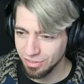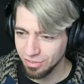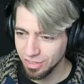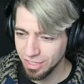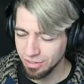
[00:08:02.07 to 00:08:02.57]
at
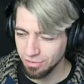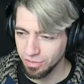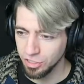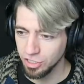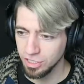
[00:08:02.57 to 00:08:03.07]
all the little
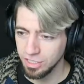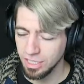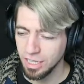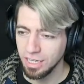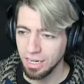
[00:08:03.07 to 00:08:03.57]
fishies.
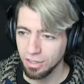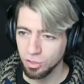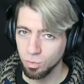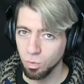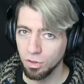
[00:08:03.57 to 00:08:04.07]
Now
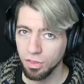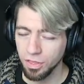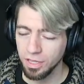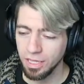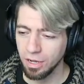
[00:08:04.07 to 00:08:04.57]
there's one
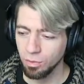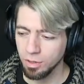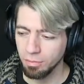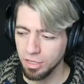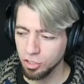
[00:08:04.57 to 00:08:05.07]
thing that I want
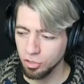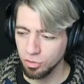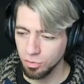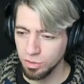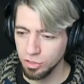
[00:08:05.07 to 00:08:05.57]
to make
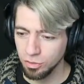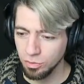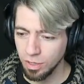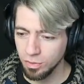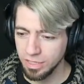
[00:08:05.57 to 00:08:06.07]
sure that we do
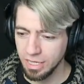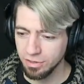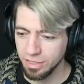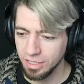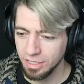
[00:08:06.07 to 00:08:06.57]
while we're
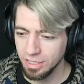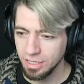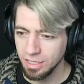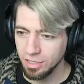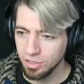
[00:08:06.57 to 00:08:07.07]
down here.
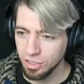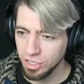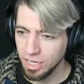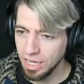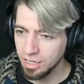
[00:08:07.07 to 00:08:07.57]
There's
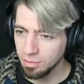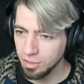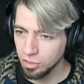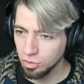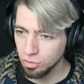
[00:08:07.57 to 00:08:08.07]
an
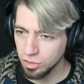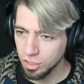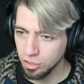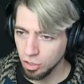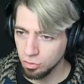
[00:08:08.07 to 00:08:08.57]
enemy called
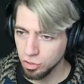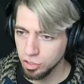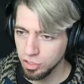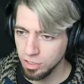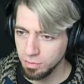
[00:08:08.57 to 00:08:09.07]
a
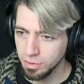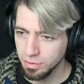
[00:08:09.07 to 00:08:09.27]
ghost ship.